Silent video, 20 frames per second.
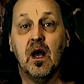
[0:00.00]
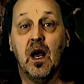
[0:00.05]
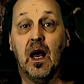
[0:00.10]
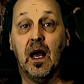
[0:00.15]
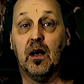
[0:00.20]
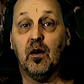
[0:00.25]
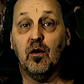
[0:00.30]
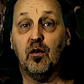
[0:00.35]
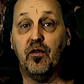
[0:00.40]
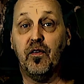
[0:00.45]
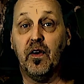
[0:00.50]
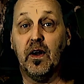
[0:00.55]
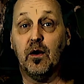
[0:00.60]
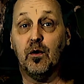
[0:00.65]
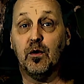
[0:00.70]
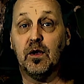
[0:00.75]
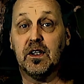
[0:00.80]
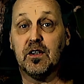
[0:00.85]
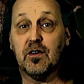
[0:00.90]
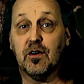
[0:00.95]
Hello fellow
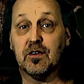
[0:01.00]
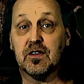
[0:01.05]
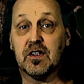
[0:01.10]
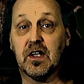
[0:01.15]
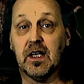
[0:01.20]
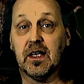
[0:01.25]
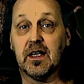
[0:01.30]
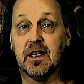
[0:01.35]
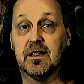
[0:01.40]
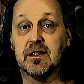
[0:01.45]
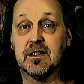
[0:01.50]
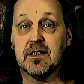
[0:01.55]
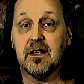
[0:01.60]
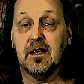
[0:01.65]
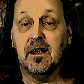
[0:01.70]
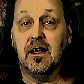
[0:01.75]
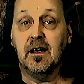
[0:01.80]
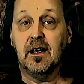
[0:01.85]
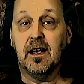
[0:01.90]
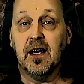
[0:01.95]
guitar slingers,
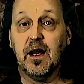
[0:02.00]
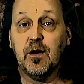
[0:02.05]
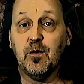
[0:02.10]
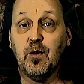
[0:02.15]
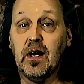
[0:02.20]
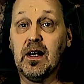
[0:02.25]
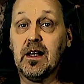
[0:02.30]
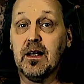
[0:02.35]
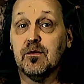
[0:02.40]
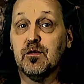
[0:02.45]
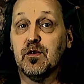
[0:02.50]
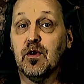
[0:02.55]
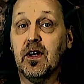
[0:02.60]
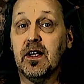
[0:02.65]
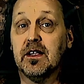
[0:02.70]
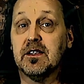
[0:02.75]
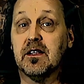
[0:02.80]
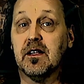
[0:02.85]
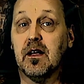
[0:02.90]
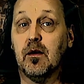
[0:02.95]
and welcome to
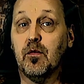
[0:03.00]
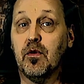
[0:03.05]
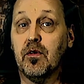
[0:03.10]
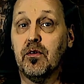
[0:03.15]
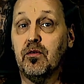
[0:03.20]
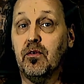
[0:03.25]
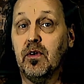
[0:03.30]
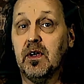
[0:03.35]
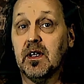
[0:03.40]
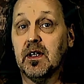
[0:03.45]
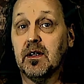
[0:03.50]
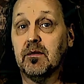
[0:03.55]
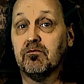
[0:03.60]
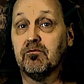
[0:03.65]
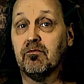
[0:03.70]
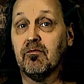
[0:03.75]
lesson number 3.